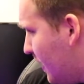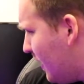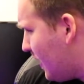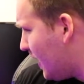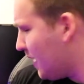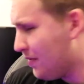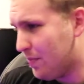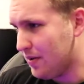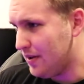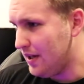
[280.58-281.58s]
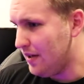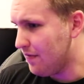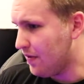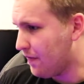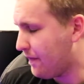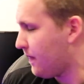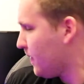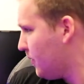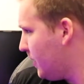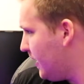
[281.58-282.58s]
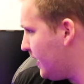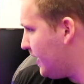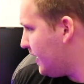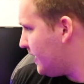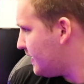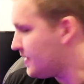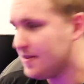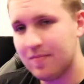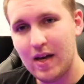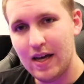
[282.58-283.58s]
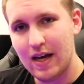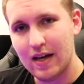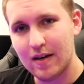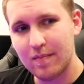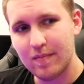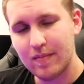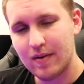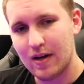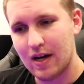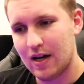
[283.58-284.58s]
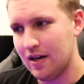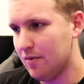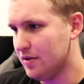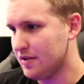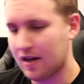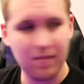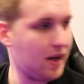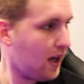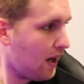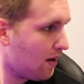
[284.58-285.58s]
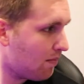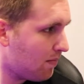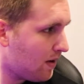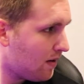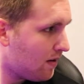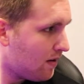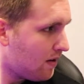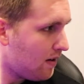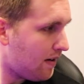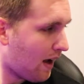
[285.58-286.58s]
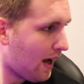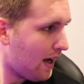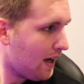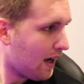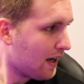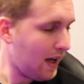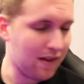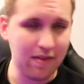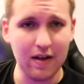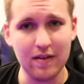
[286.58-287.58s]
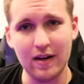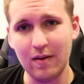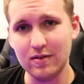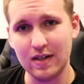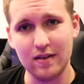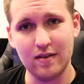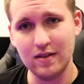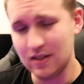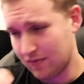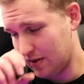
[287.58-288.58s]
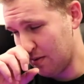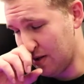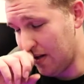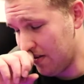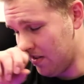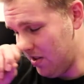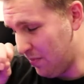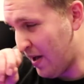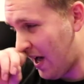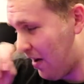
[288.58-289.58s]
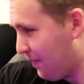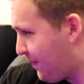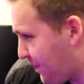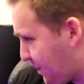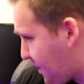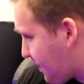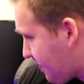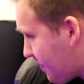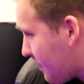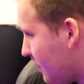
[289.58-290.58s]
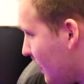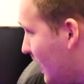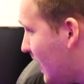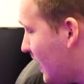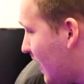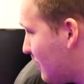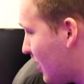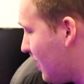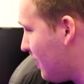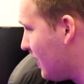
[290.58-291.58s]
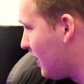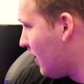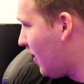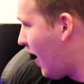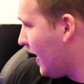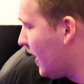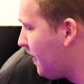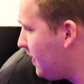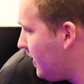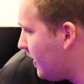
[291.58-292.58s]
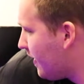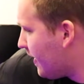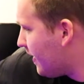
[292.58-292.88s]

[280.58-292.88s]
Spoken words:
I believe the fluid is Mayhem. It was like a Mayhem dye. I can't think of the name. It was like a different thing. Nothing too bad. And I'm trying to think. And I got the